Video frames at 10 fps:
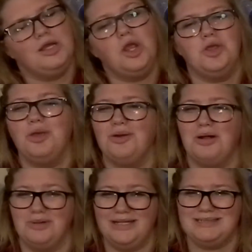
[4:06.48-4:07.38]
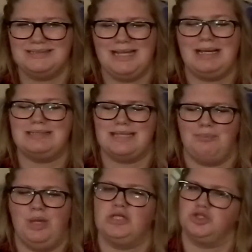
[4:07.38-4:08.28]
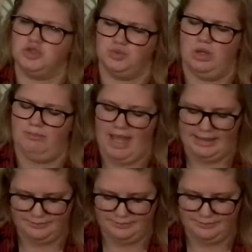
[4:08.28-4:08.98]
you don't need to see because that picture is real bad.